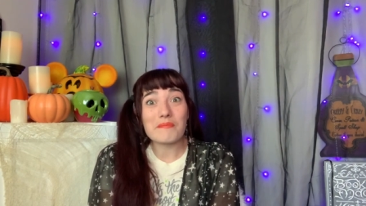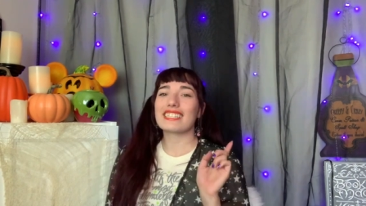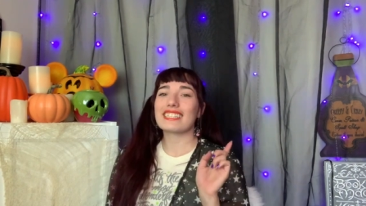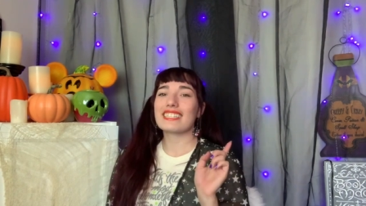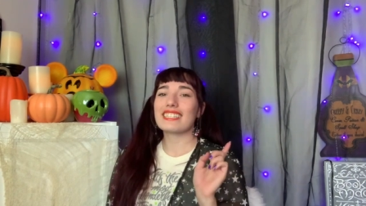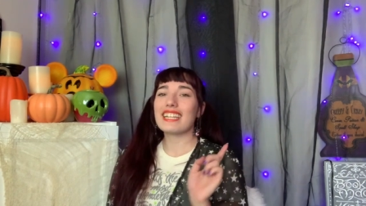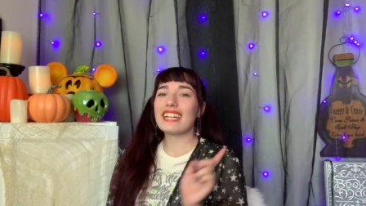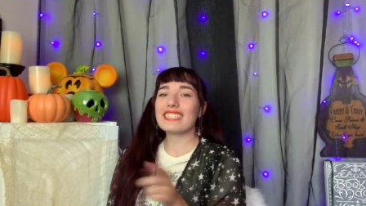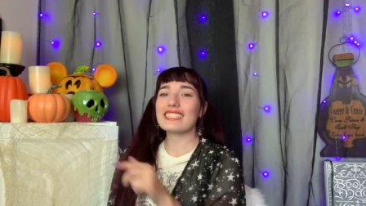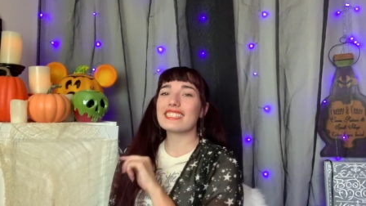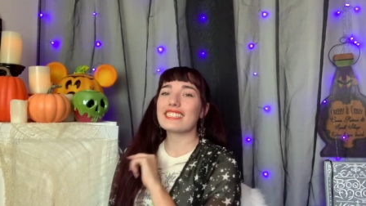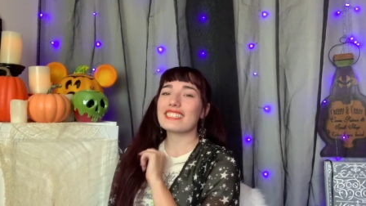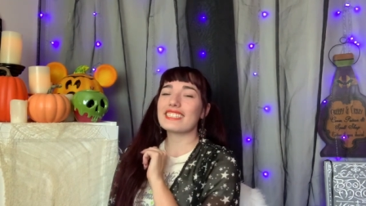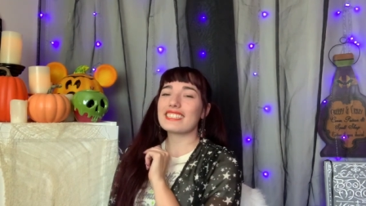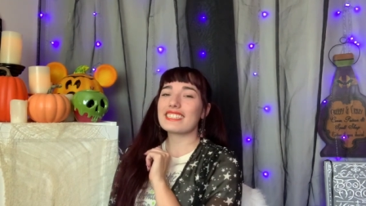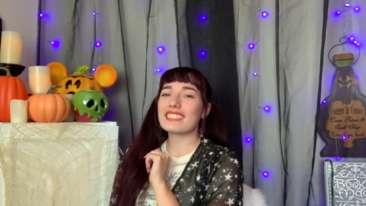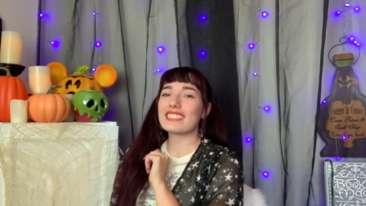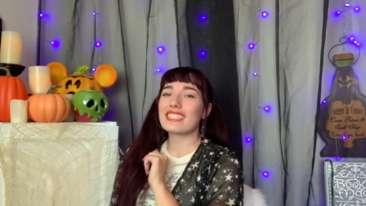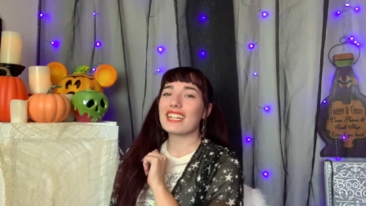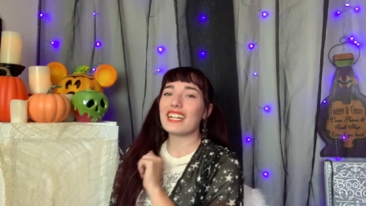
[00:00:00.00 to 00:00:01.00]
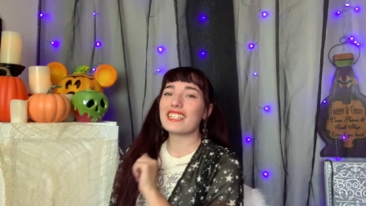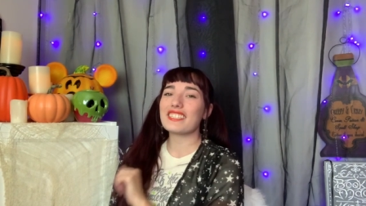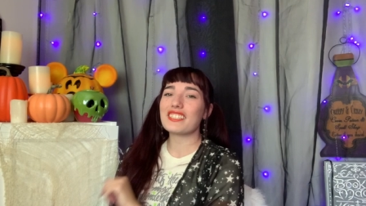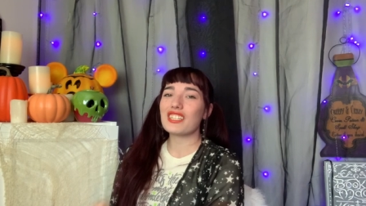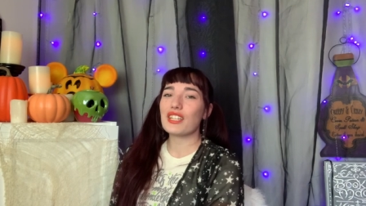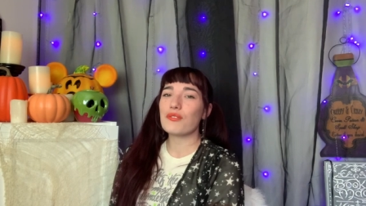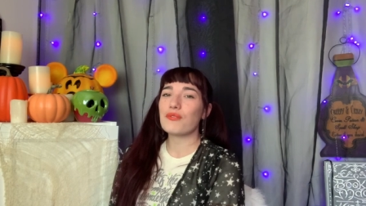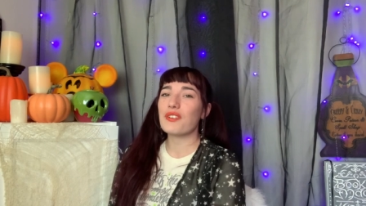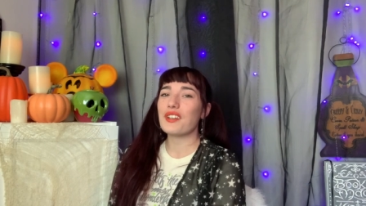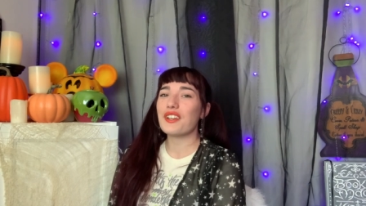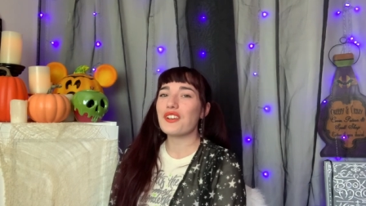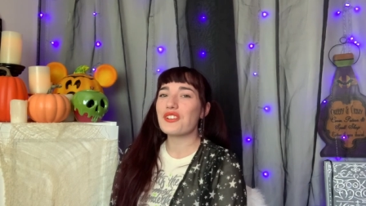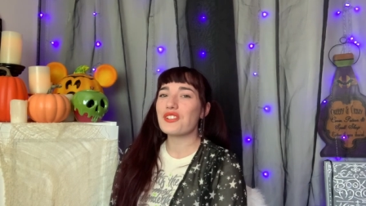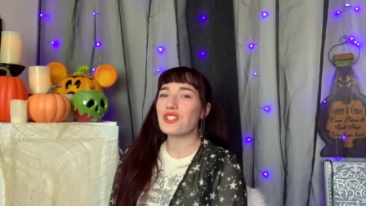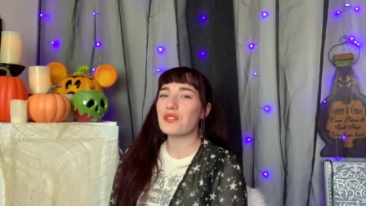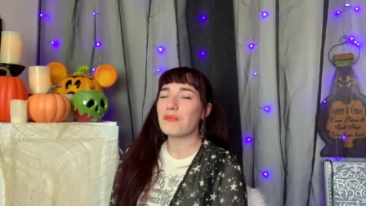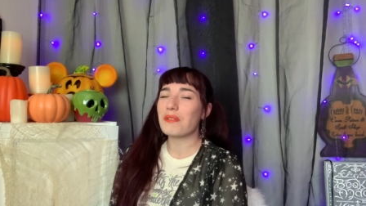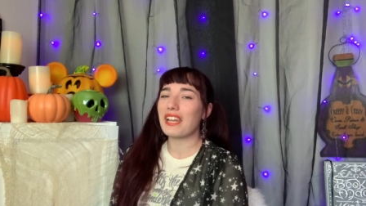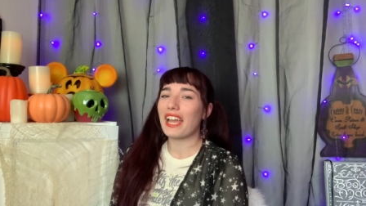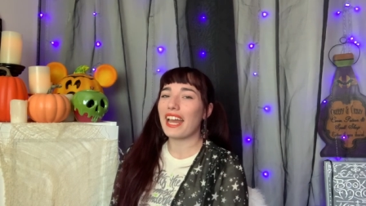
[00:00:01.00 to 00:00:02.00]
Let's cut to the
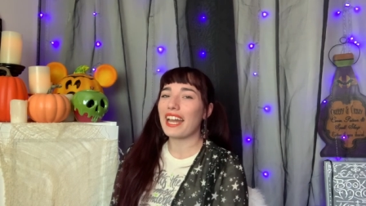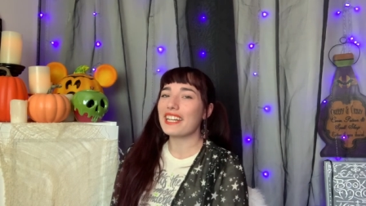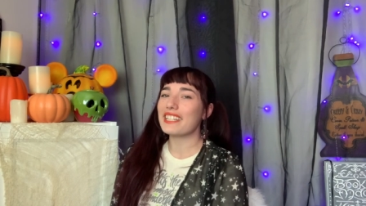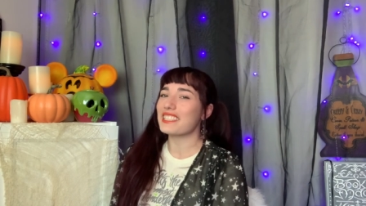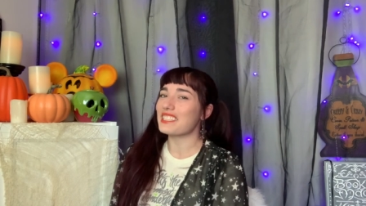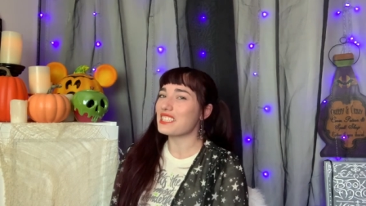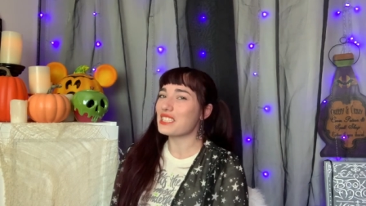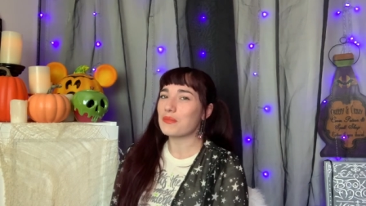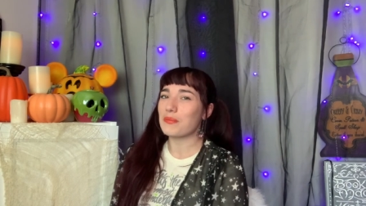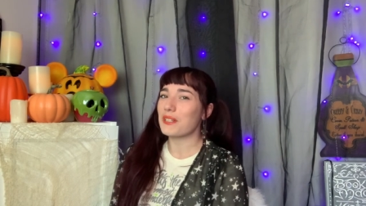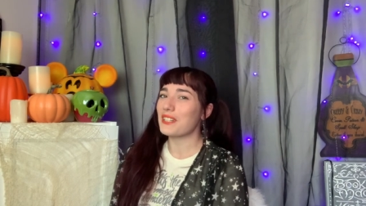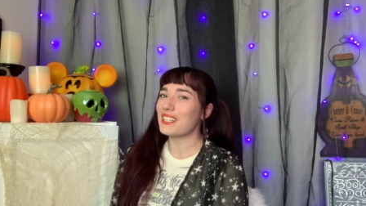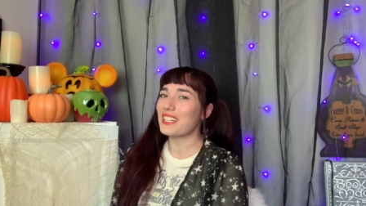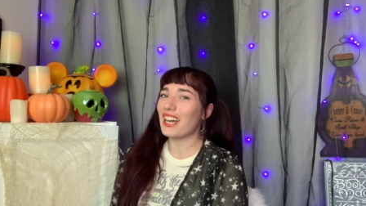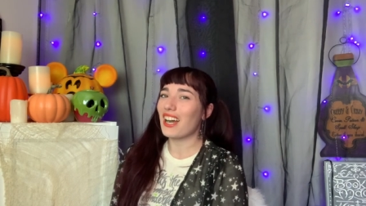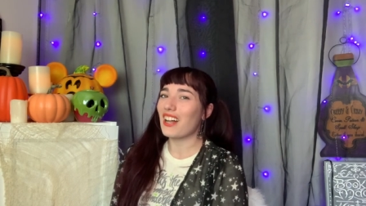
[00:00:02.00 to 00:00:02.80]
footage of me heading to Spirit